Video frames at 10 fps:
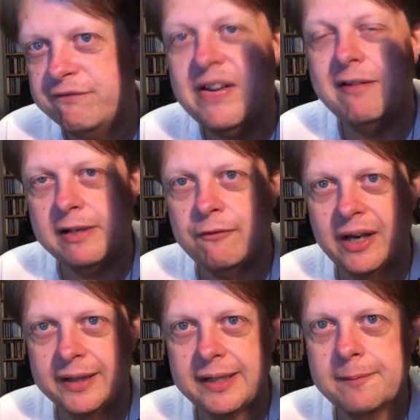very
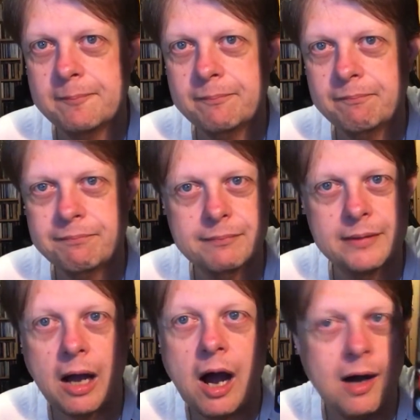funny.
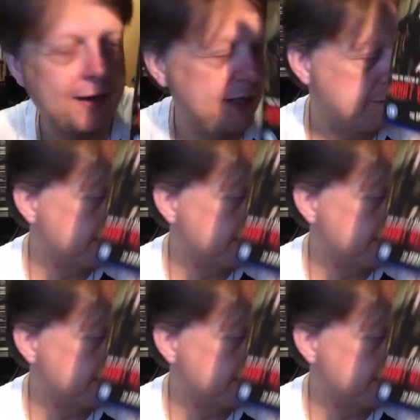Highly